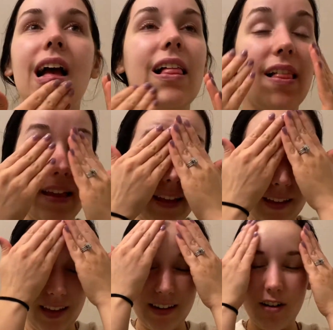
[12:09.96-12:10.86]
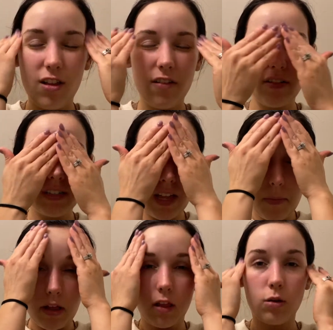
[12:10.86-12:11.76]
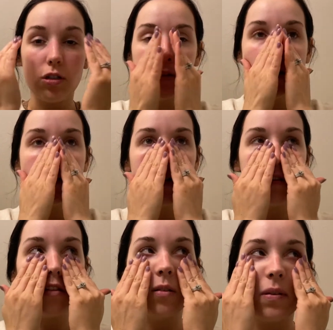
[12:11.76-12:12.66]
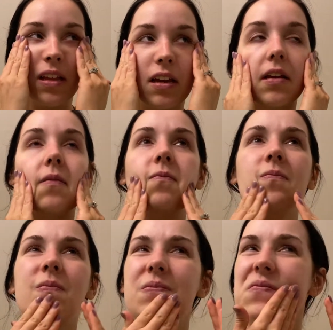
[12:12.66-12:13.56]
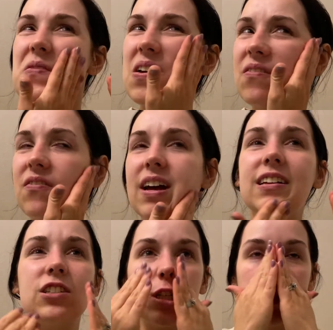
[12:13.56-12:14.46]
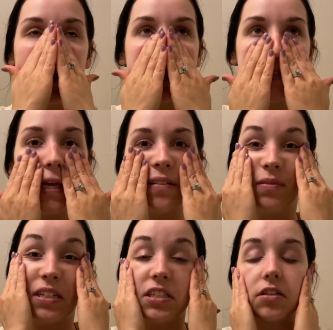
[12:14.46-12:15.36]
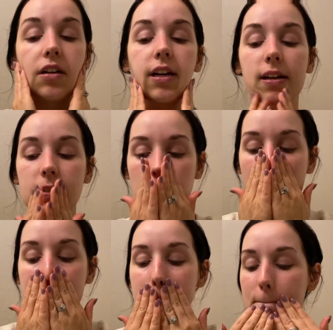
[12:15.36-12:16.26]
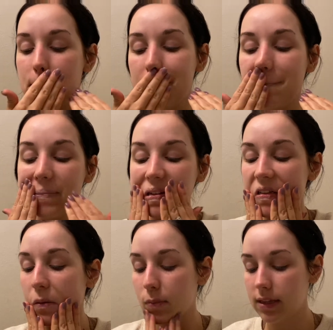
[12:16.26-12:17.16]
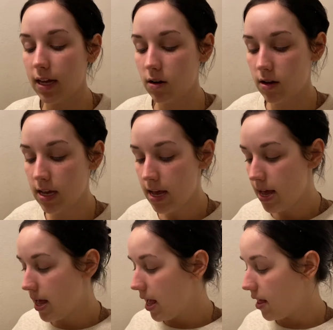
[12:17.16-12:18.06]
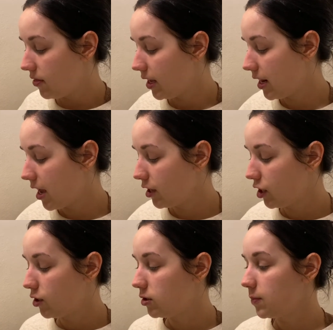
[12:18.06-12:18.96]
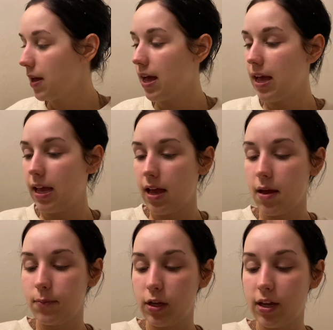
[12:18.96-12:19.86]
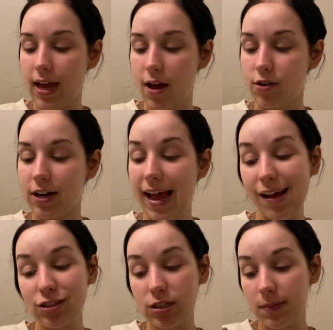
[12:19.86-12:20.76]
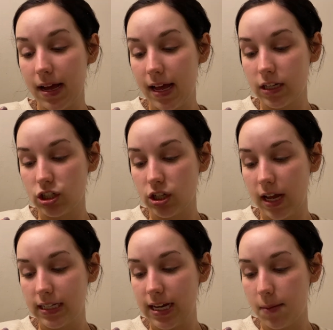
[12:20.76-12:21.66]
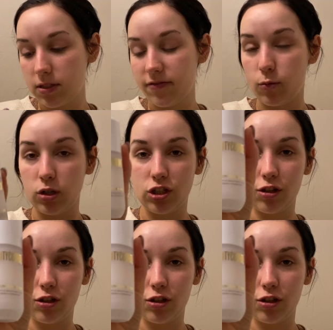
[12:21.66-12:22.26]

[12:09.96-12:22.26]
like get it all over so that my lotion goes on a little bit, like not faster, but just like easier, I guess. So put that on, and then I use my Beauty Counter Counter Match Adaptive Moisture